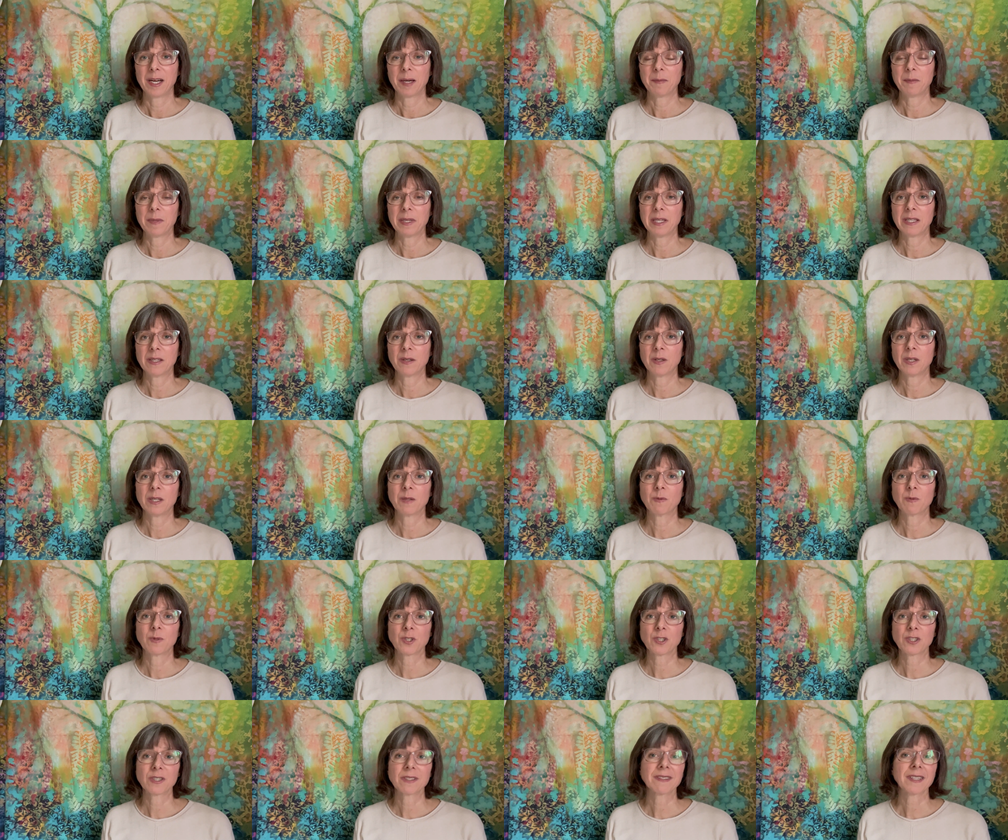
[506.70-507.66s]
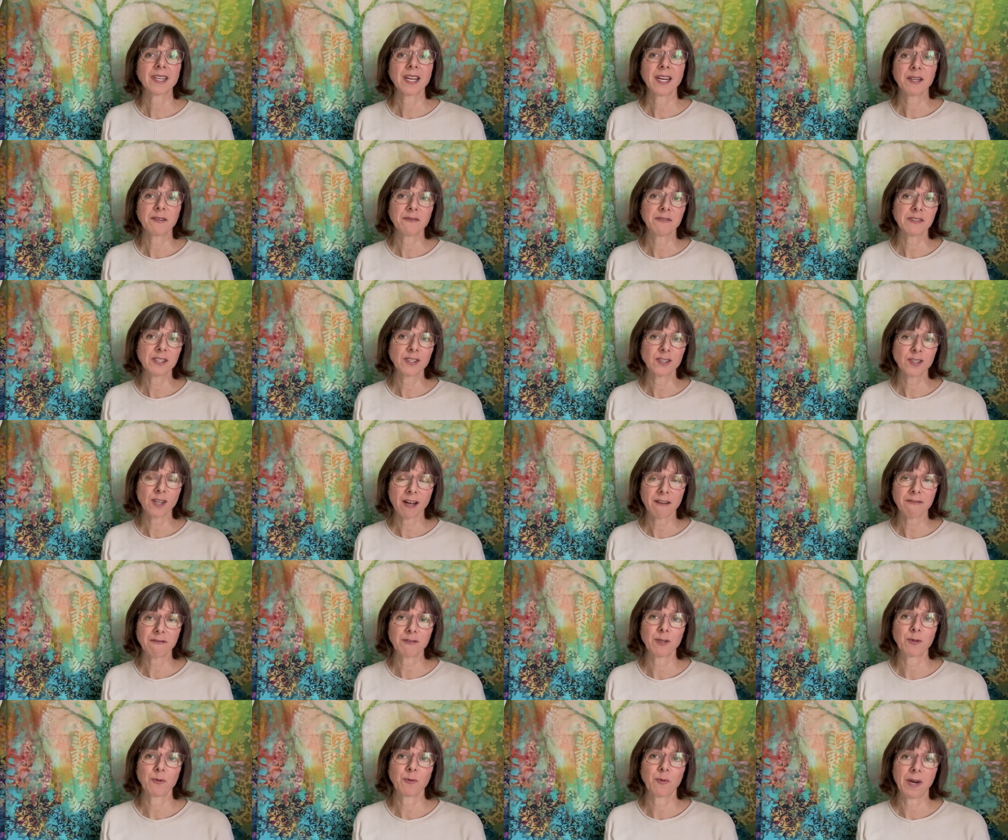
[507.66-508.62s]
It was just kind of a
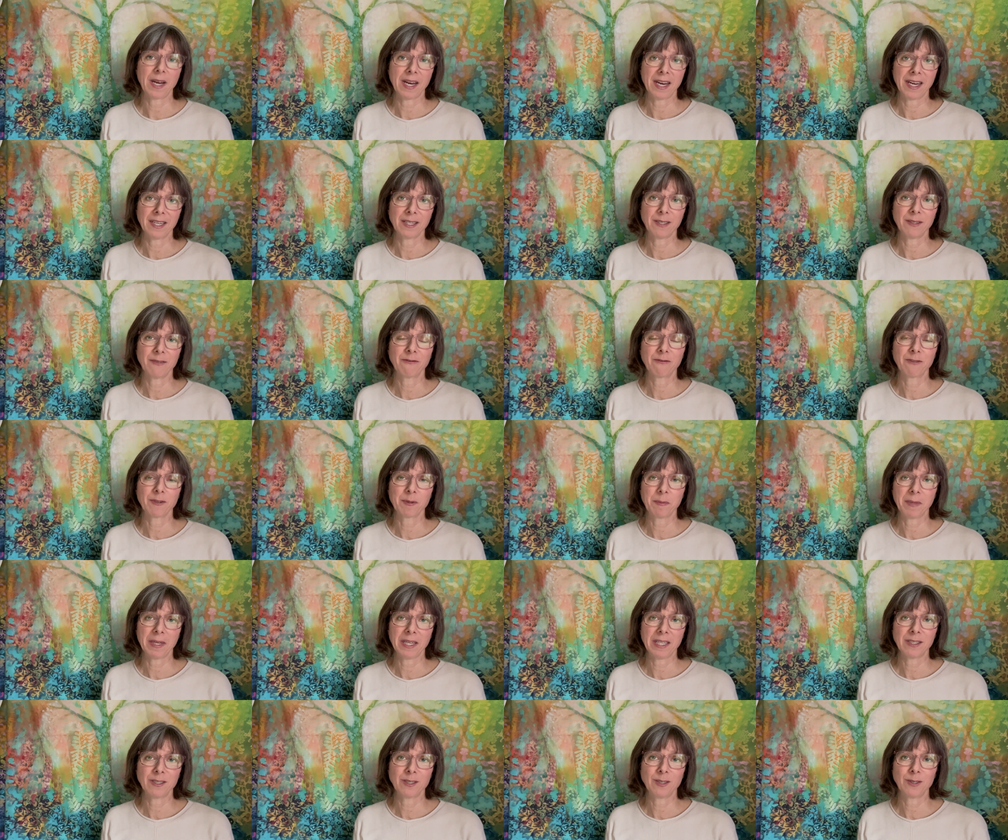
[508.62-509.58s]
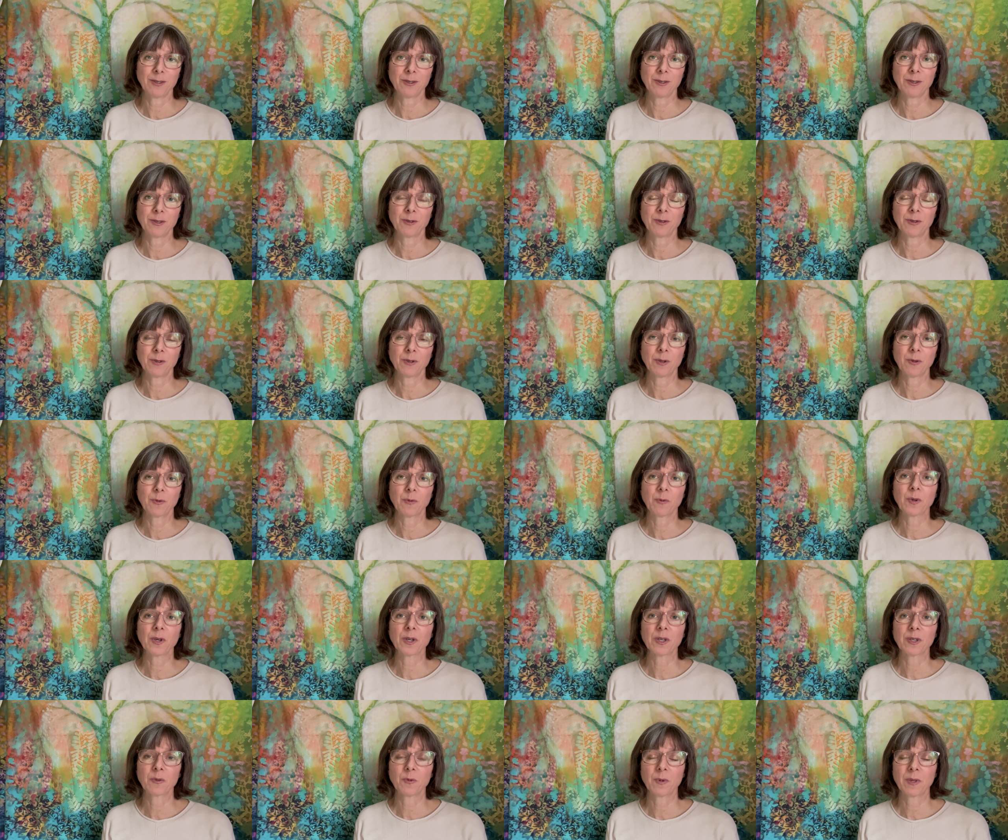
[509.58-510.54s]
softer way for me to
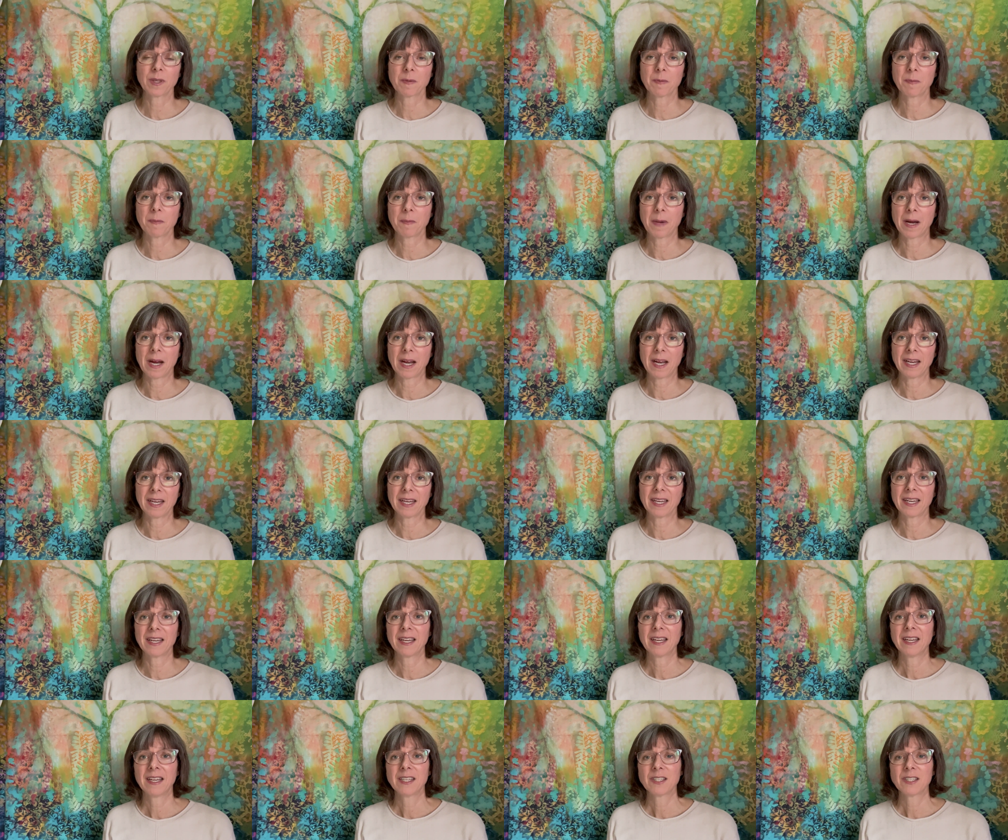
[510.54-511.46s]
work with my